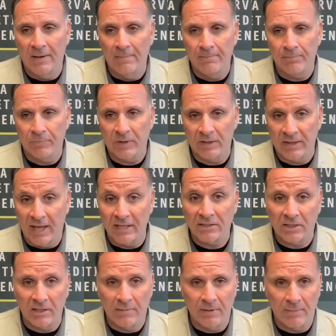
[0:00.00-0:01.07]
That's going
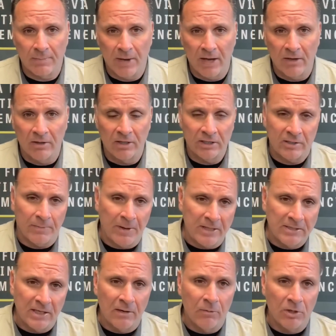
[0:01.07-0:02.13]
to be better. It depends
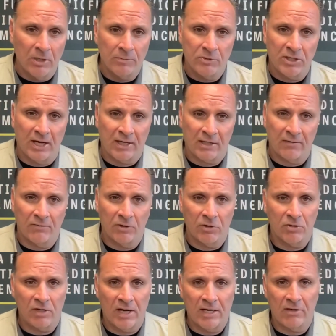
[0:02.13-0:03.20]
on what objective you're
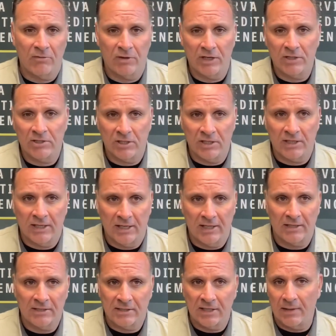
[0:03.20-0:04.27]
trying to reach. And again,
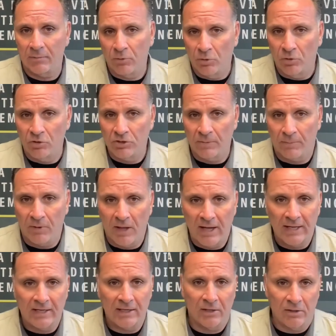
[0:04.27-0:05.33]
same rules apply
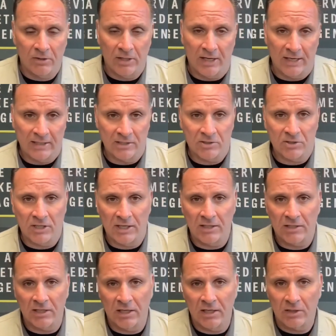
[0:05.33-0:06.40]
here that I just said
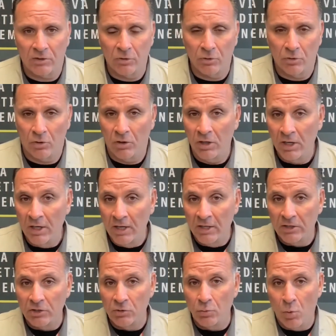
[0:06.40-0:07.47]
to Google.
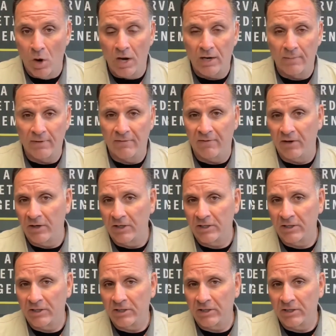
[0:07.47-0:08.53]
You want to be very
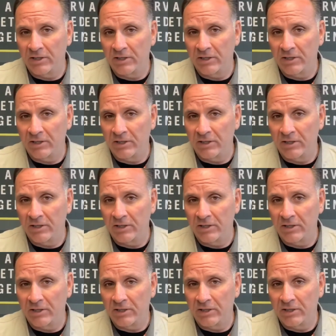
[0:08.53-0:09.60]
targeted with who you're
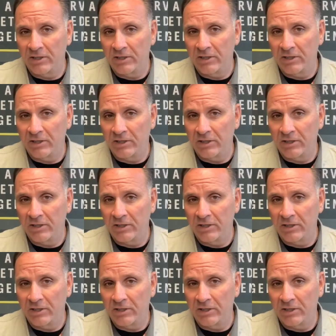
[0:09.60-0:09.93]
trying to reach.